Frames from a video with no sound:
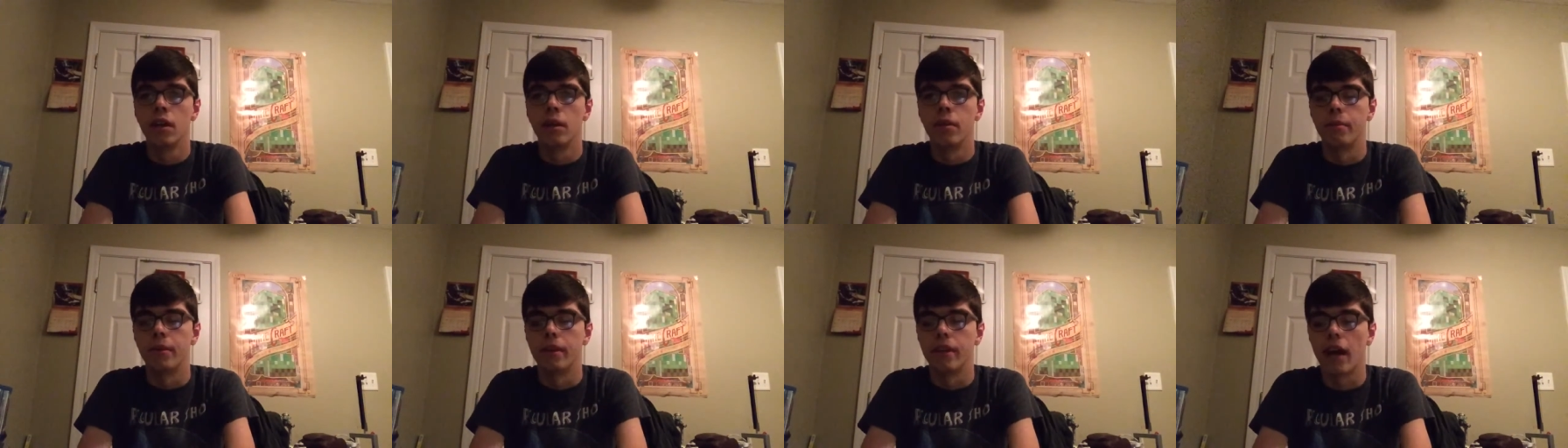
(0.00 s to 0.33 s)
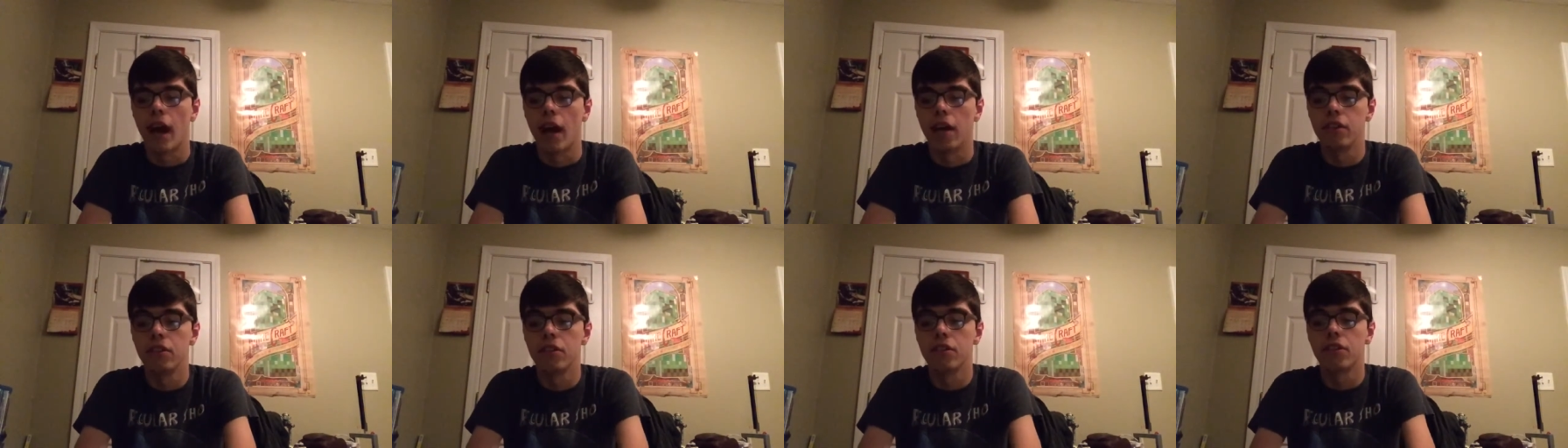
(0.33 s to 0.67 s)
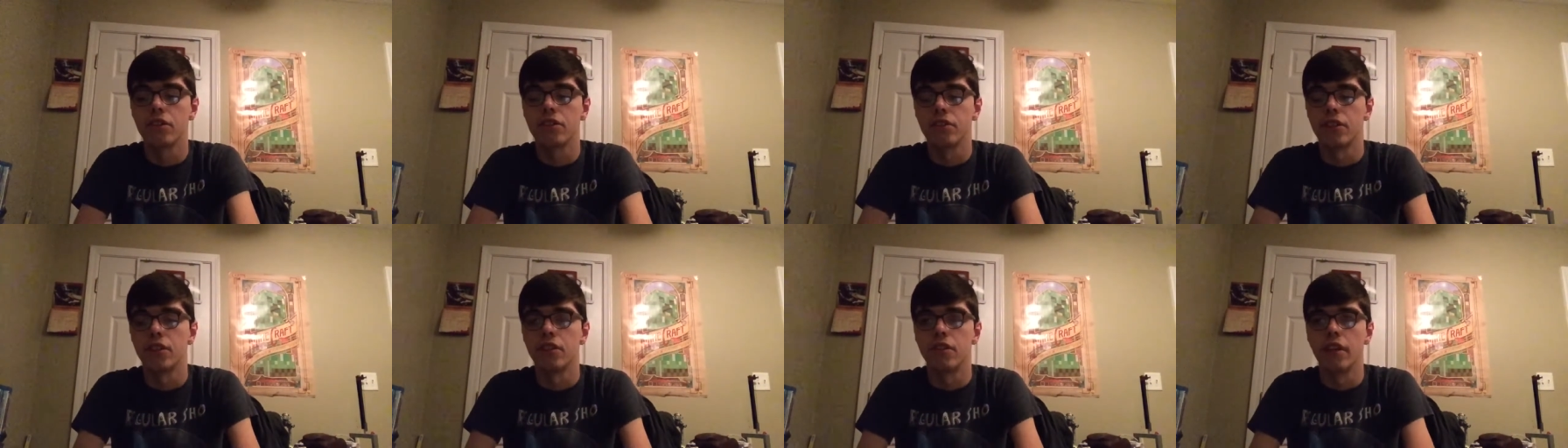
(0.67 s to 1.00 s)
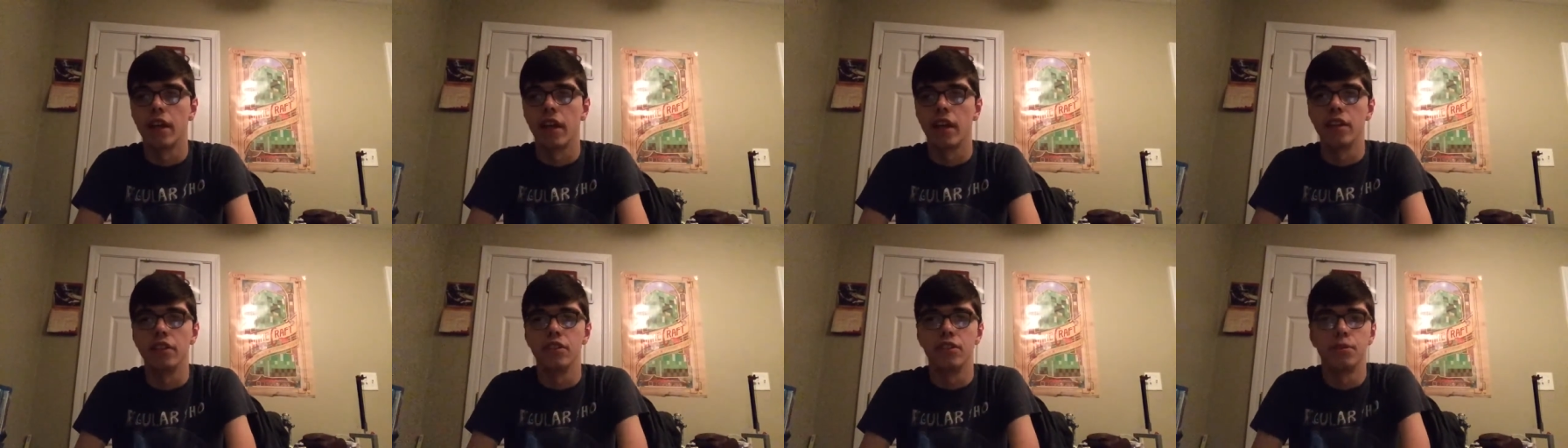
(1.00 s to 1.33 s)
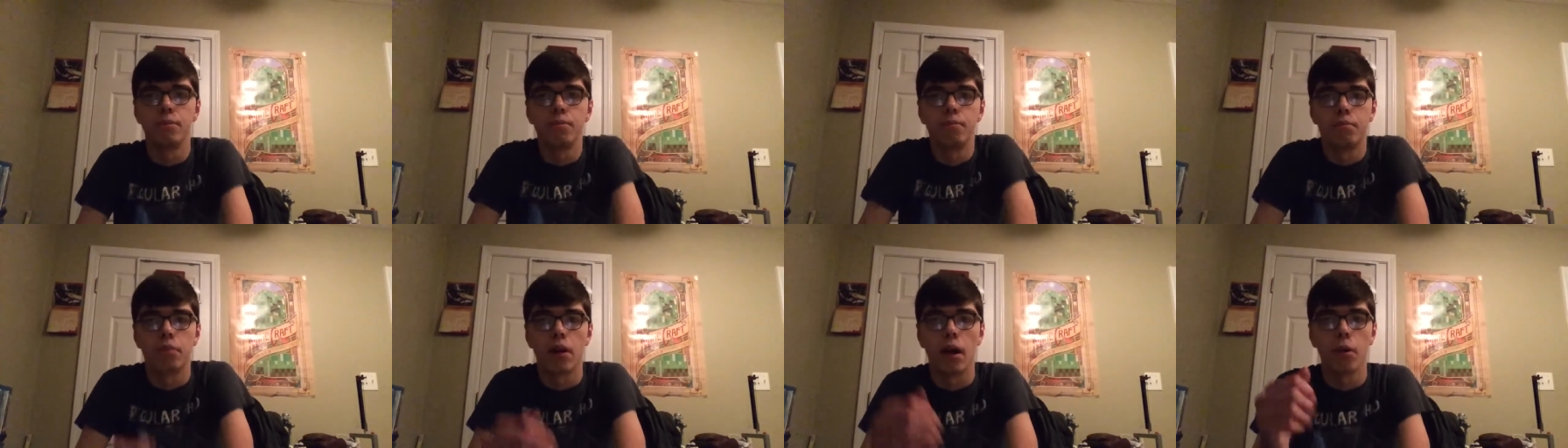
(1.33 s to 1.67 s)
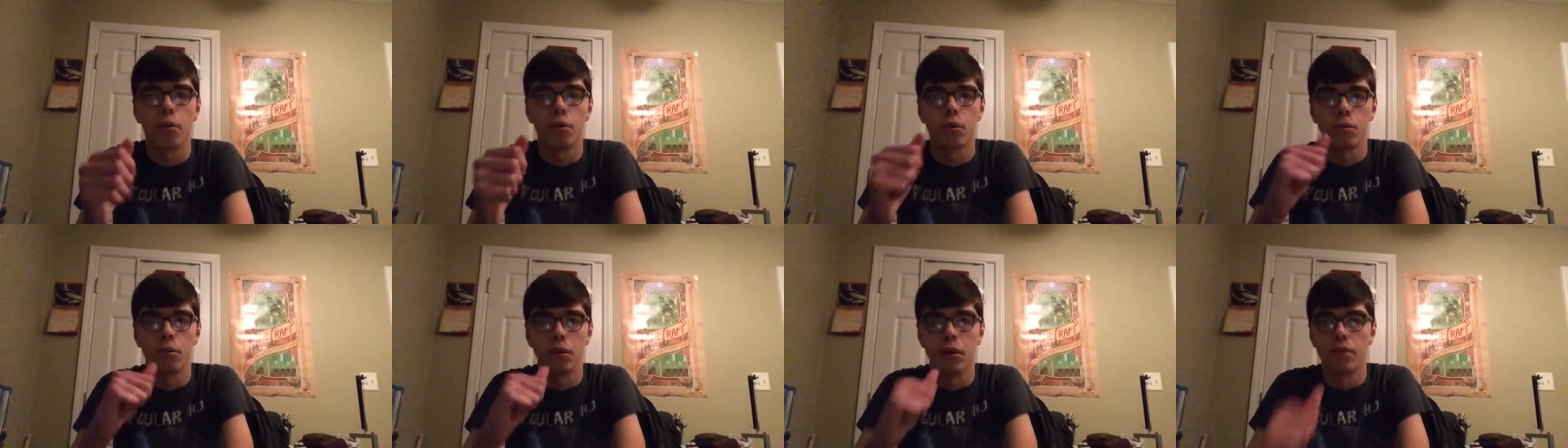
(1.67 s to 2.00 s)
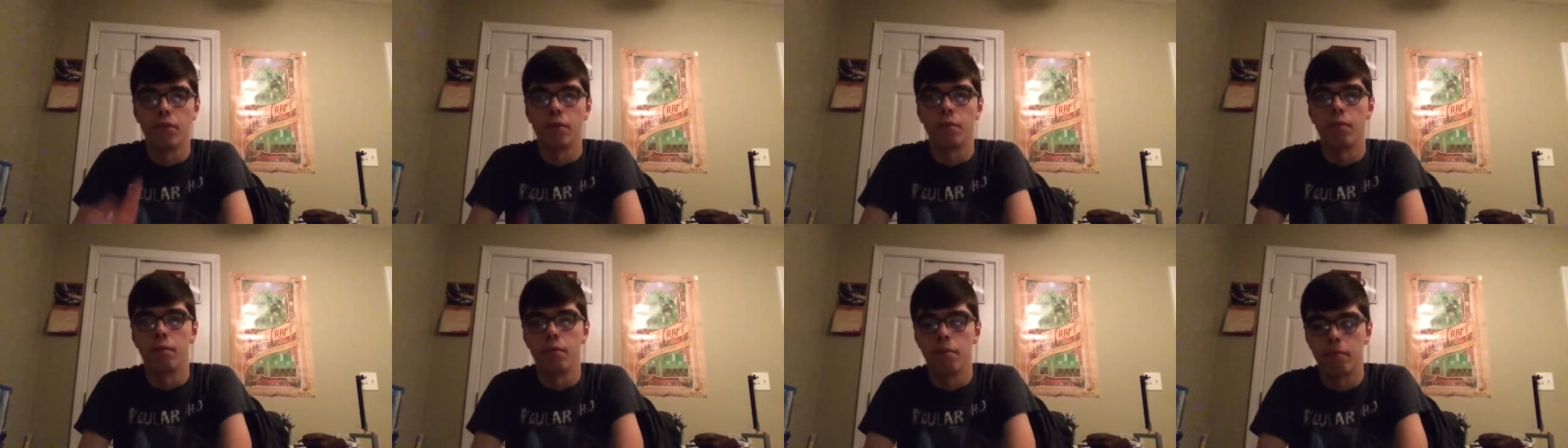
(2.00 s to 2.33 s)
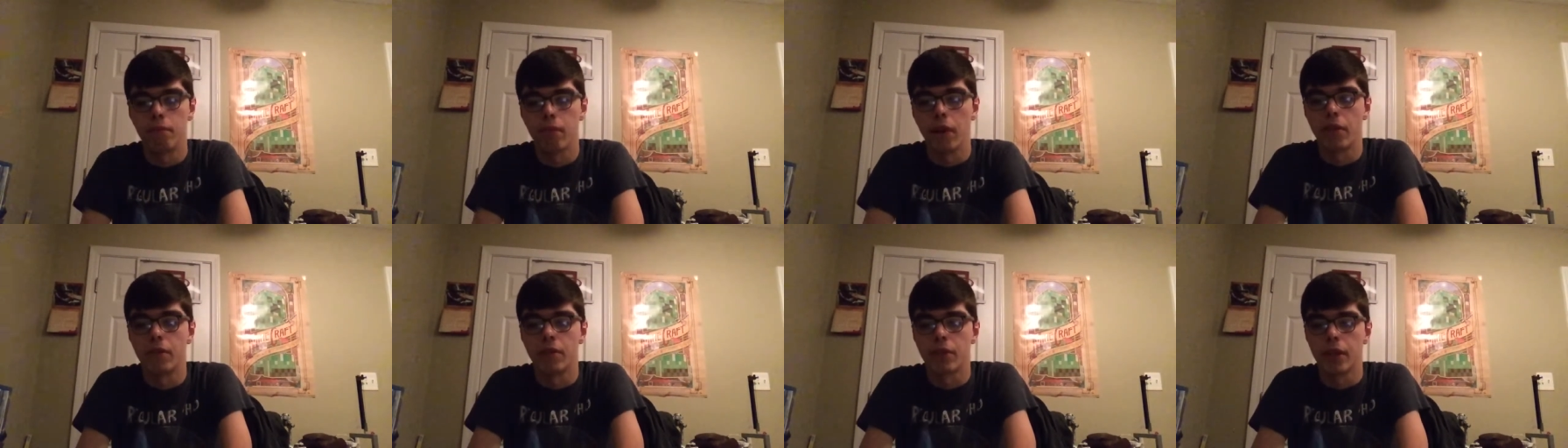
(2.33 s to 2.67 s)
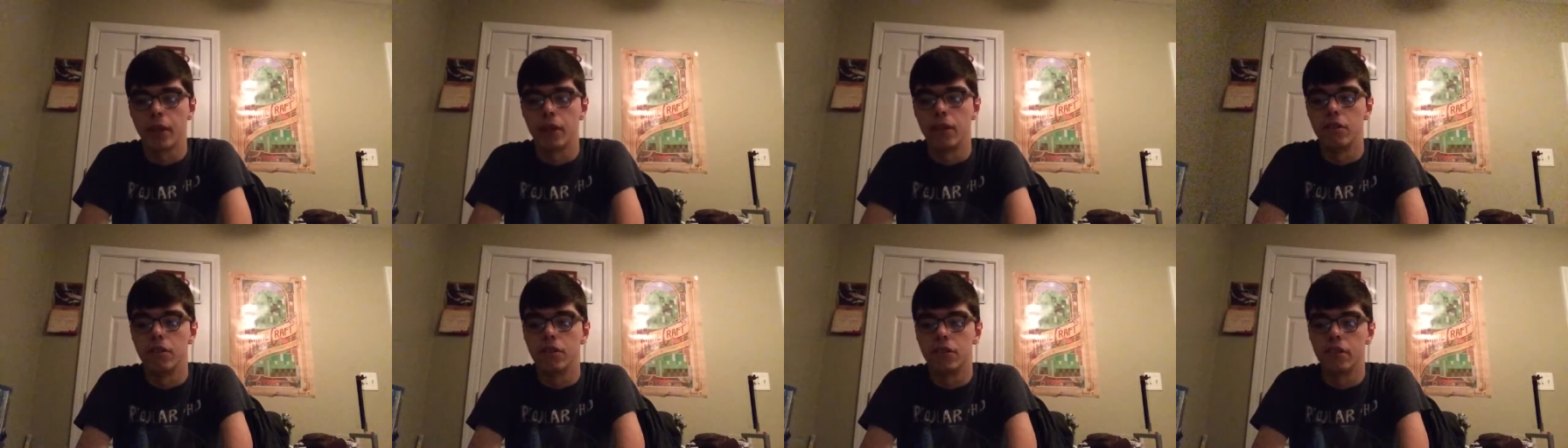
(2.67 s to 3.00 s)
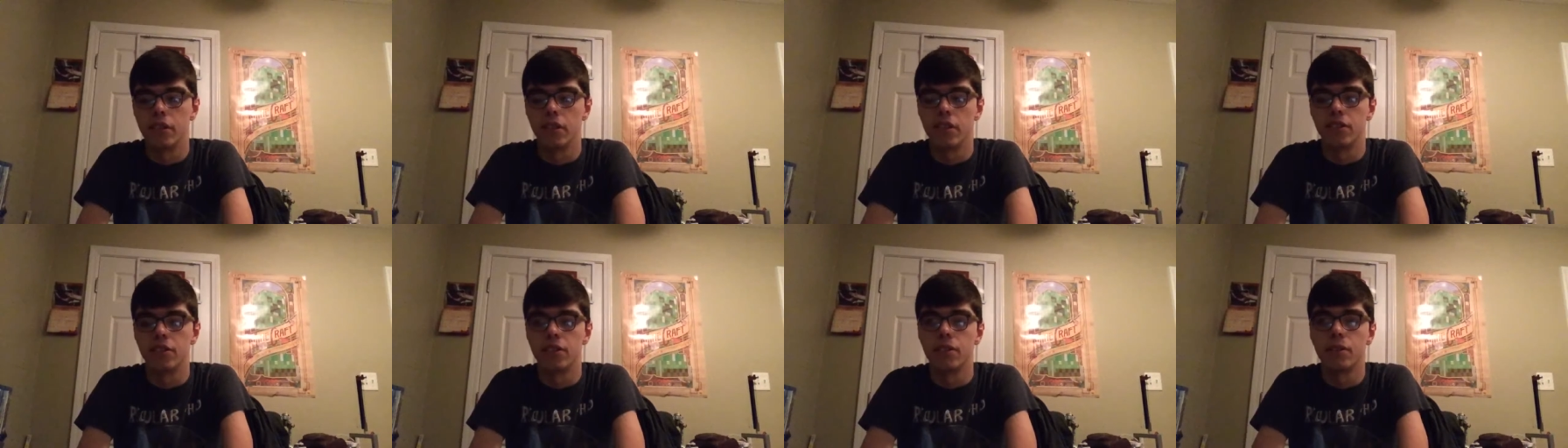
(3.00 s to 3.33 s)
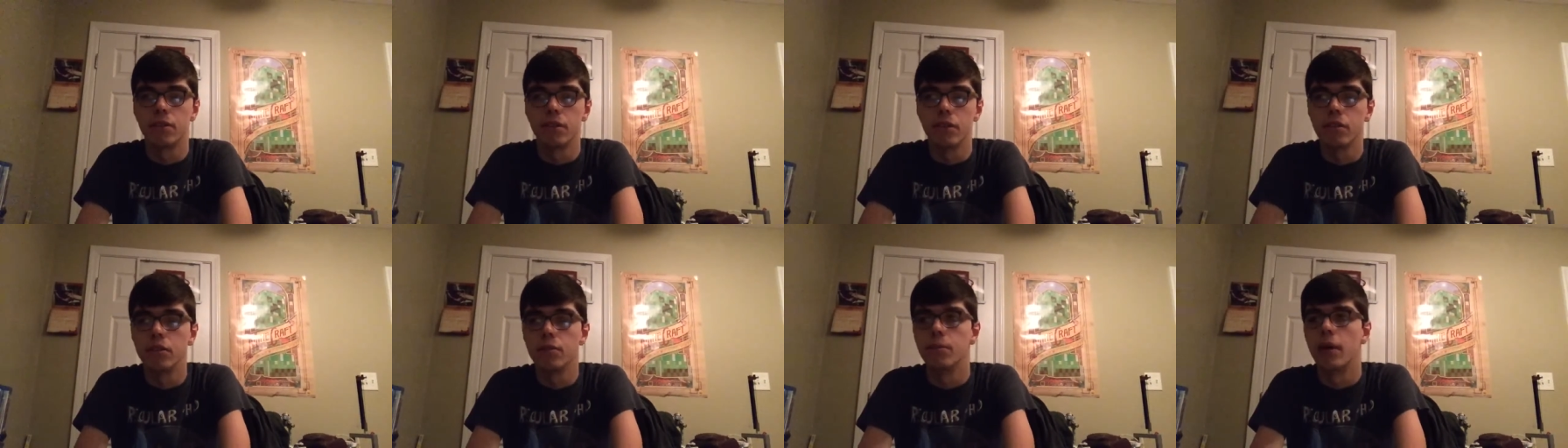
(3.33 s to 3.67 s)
But yeah, I do consider that he's probably one of my favorite characters in the series.